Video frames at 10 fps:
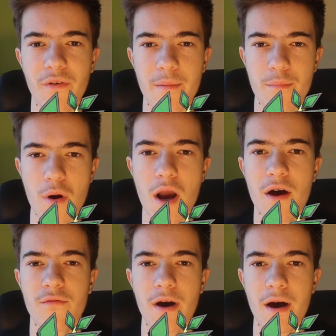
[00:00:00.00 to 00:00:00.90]

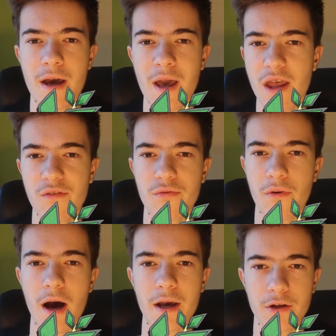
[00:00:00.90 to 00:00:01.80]
Vibrava, and
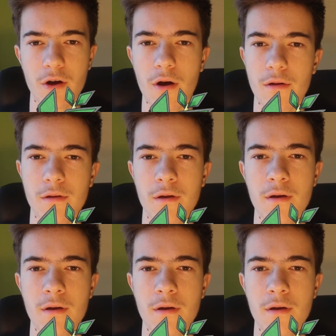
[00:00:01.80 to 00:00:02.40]
Flygon.